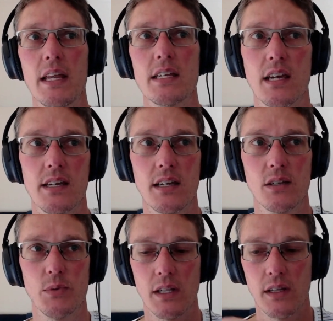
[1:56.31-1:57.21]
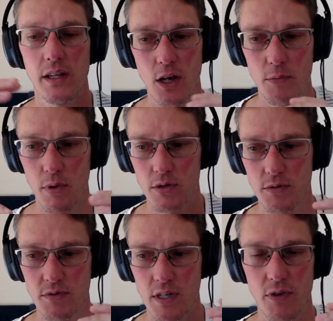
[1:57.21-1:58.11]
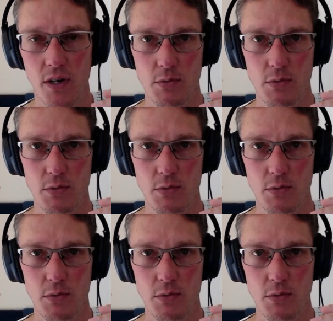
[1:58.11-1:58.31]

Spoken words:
interconnected with the Lego blocks of DeFi.